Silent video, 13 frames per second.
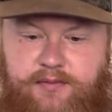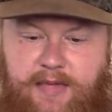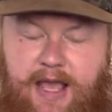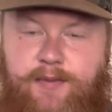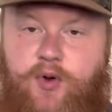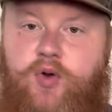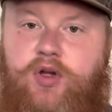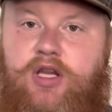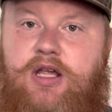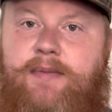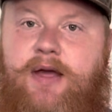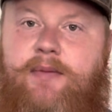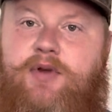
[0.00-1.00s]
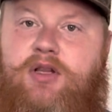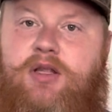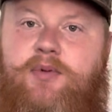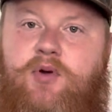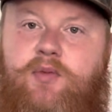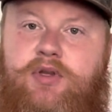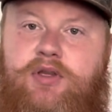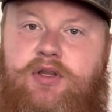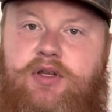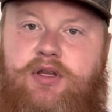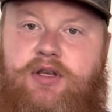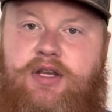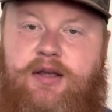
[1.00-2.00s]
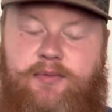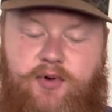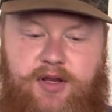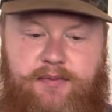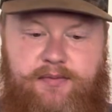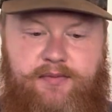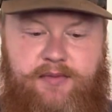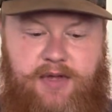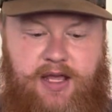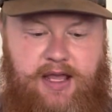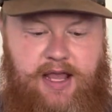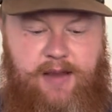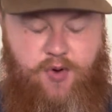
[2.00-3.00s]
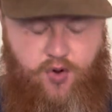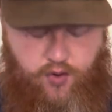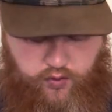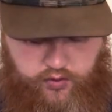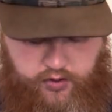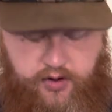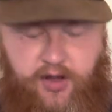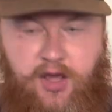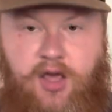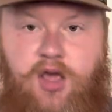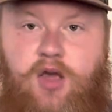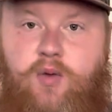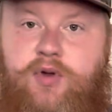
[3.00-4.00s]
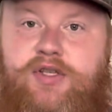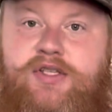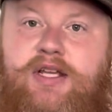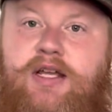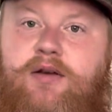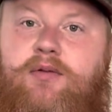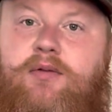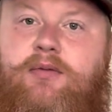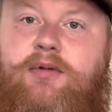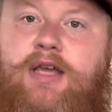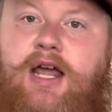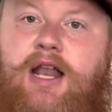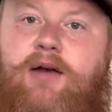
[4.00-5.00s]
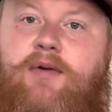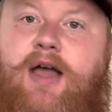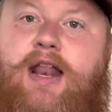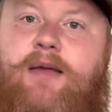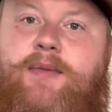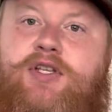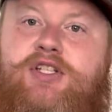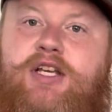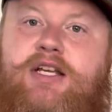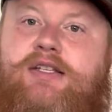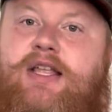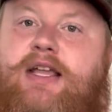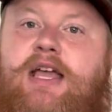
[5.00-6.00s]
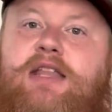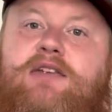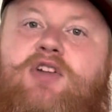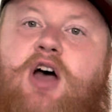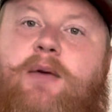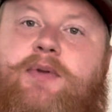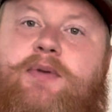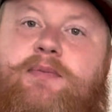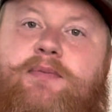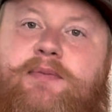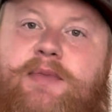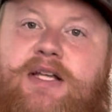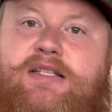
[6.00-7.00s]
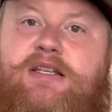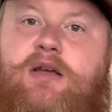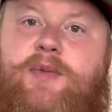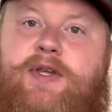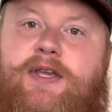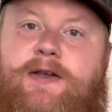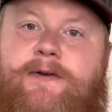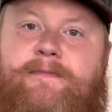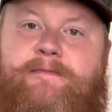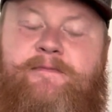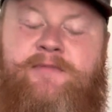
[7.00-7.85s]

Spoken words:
ammo clip I would clip on with the neoprene ammo holder would sit kind of like right at my chest, like at the top of my stomach here.